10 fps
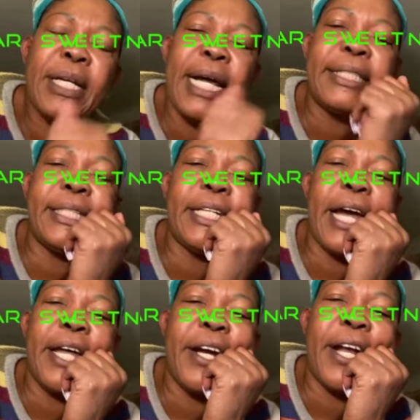That's
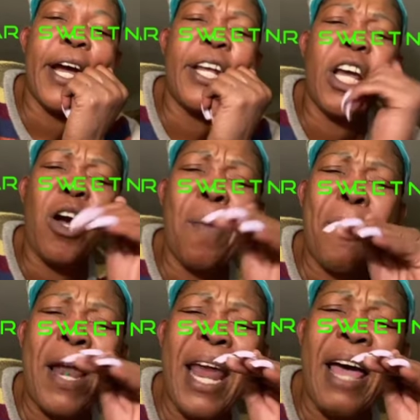neither here nor there. You
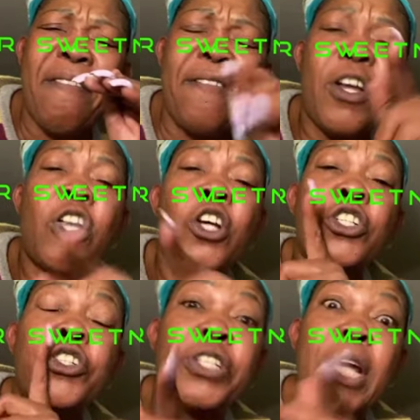come for life.
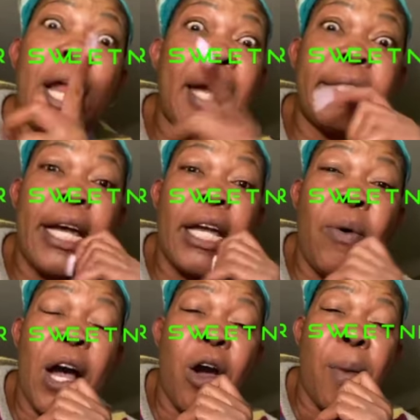Trisha, long time
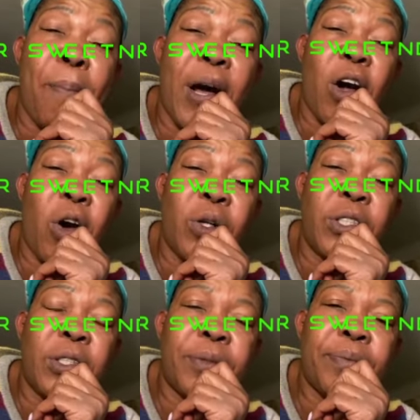you want to come for
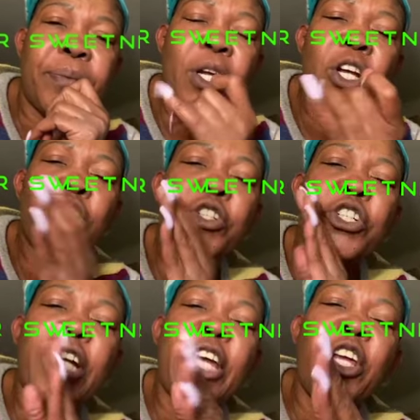cuss.
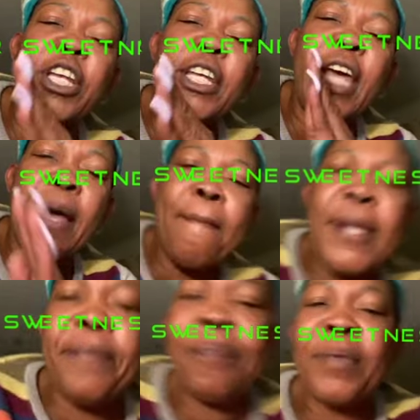Trisha, you dare
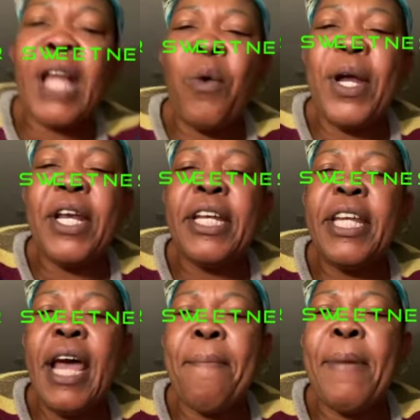me. And when you
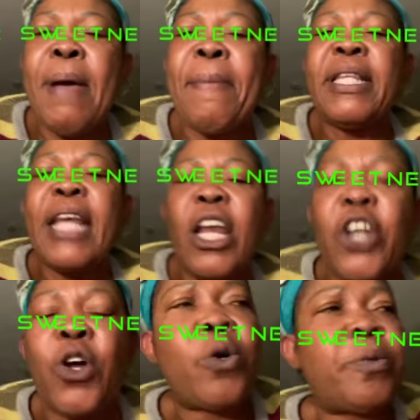dare me, let me tell
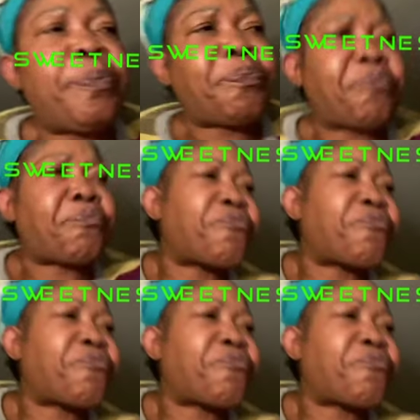you now.